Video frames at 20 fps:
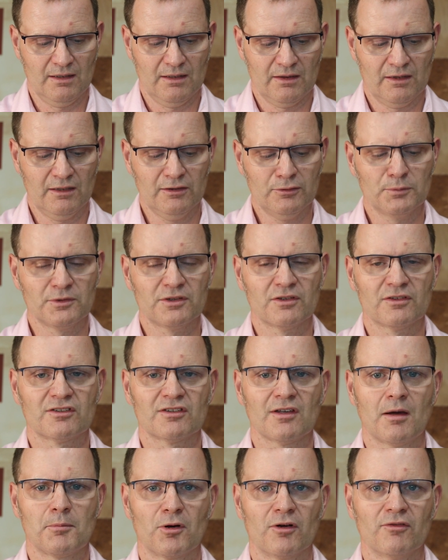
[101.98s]
This was the
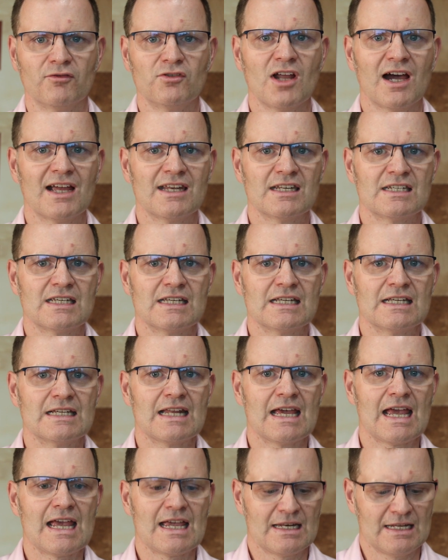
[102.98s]
summer of
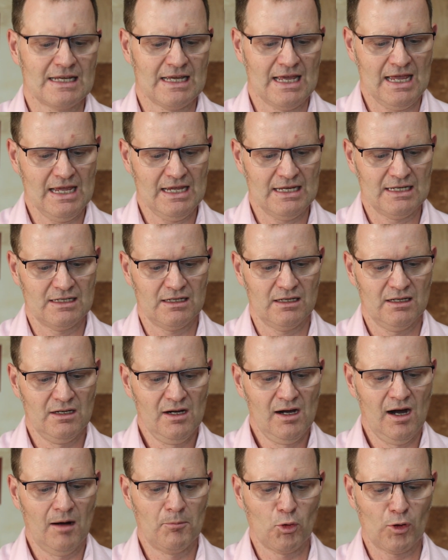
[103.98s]
1988,
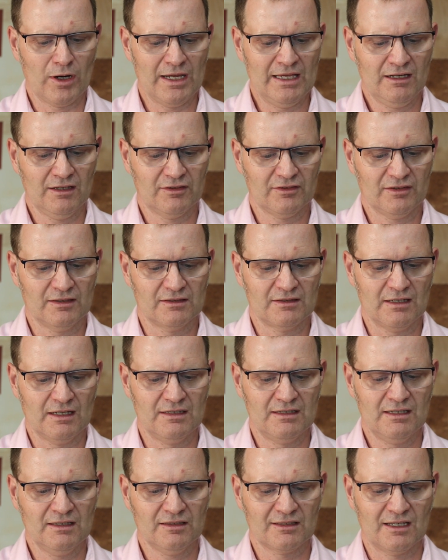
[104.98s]
a more innocent
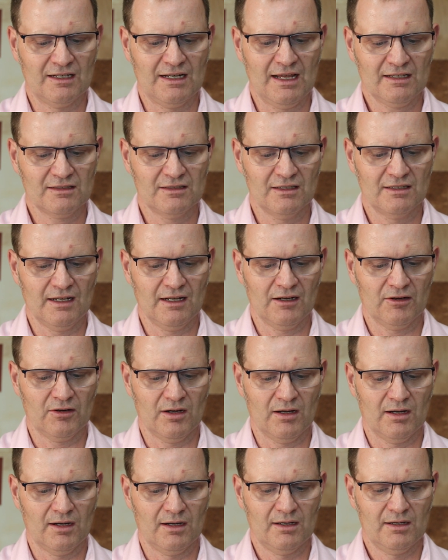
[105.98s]
and disconnected
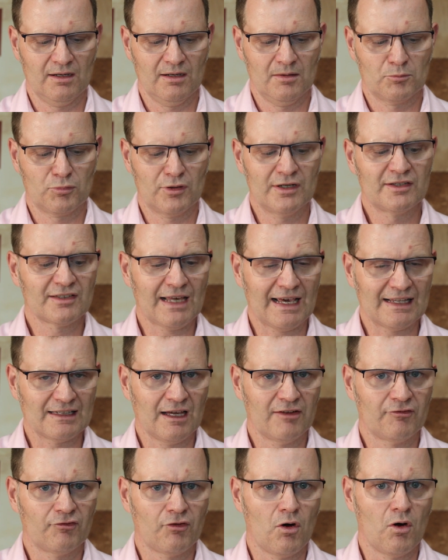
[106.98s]
era.
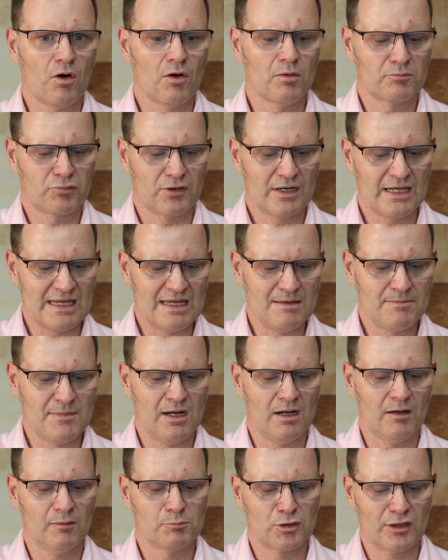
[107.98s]
Pre-satellite phone,
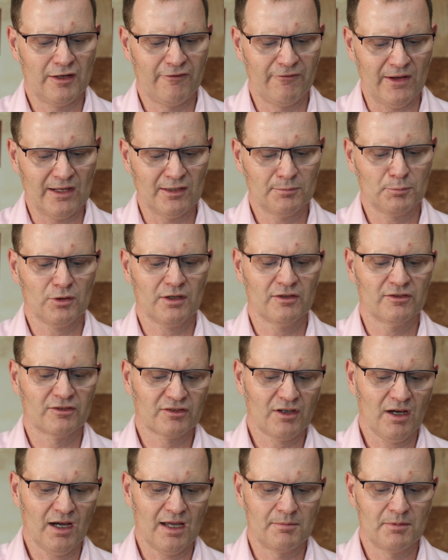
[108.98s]
pre-email, pre-Facebook and
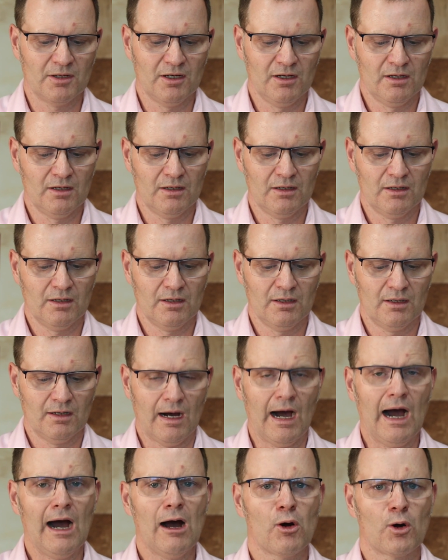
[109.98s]
Skype.
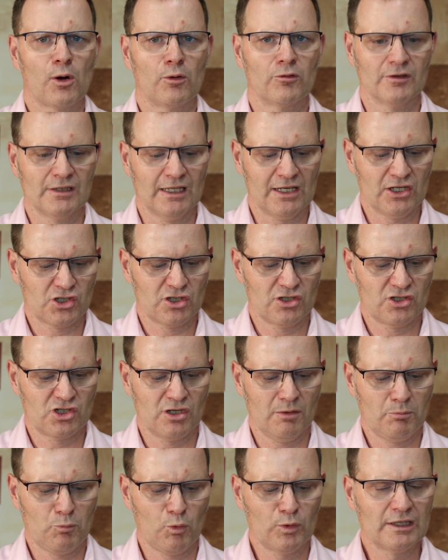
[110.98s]
Our
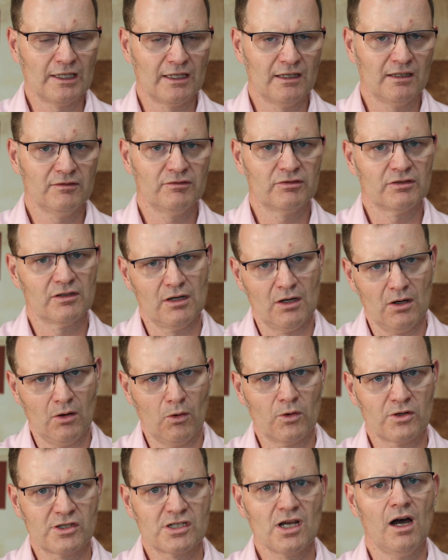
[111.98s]
relationship would live
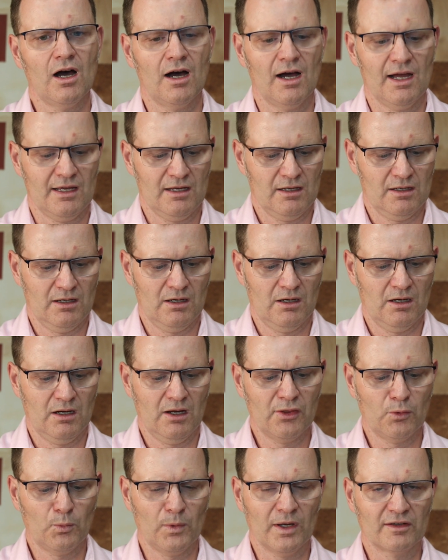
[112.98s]
or die
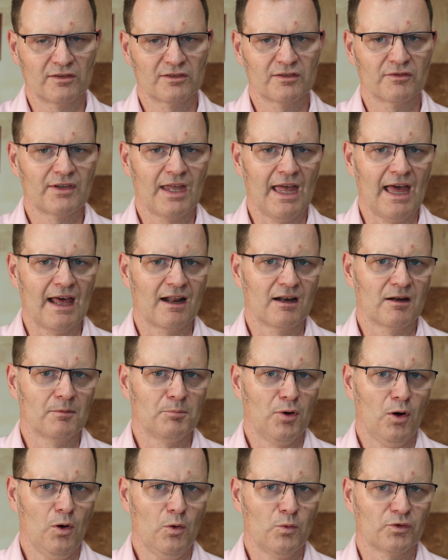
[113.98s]
on the wings of Canada
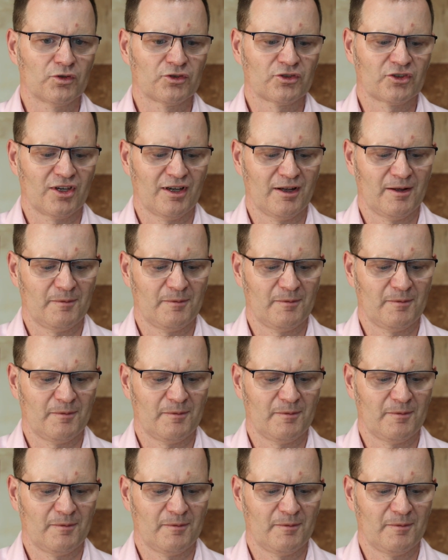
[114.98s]
Post.